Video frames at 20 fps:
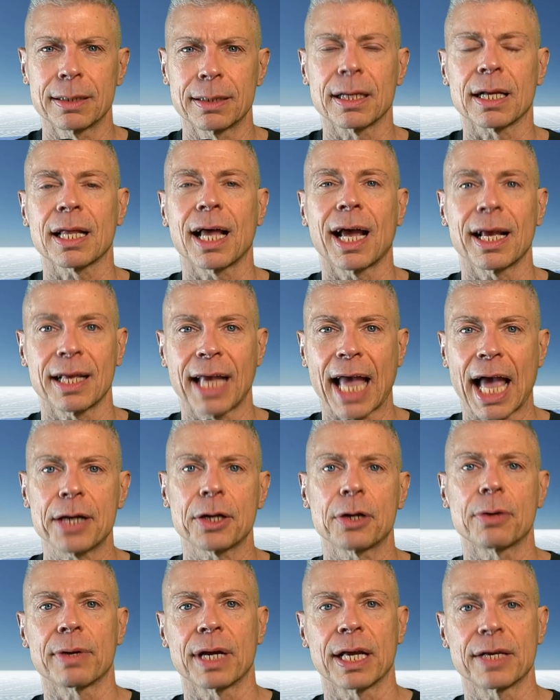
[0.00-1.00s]
the
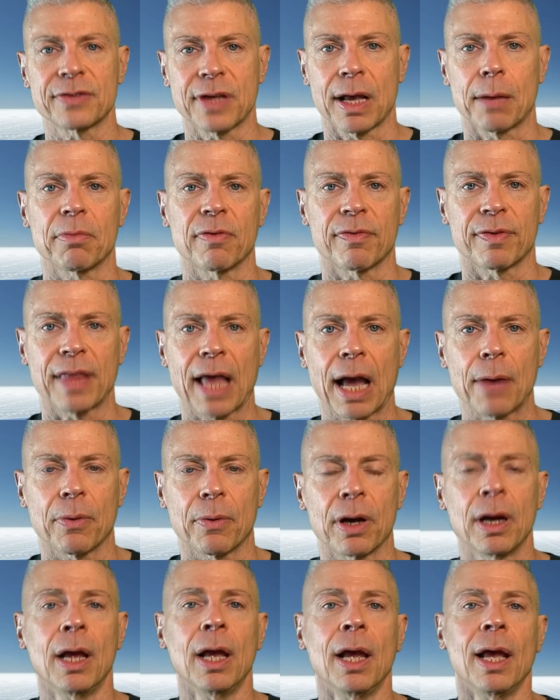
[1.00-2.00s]
category example for that,
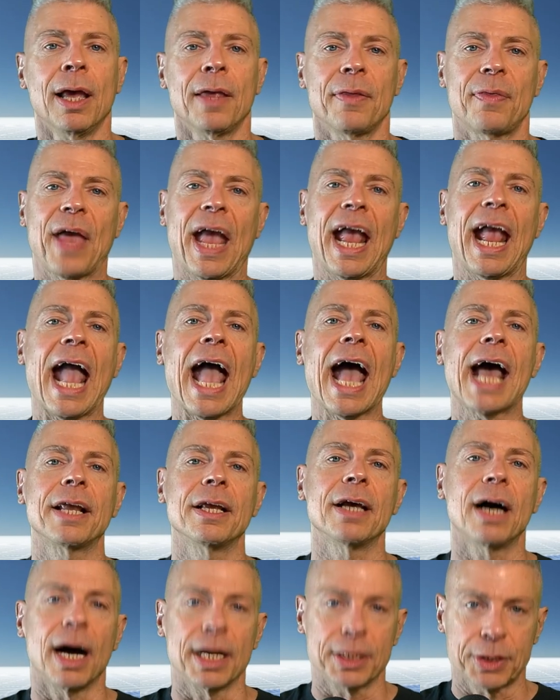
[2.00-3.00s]
where they had
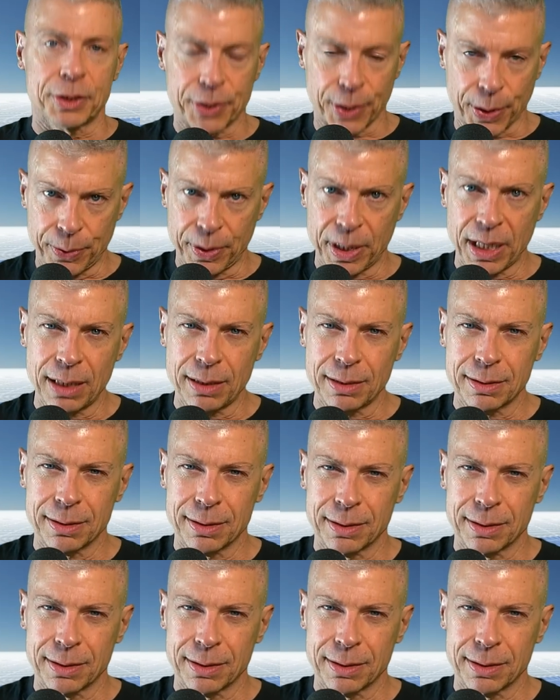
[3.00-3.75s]
a token.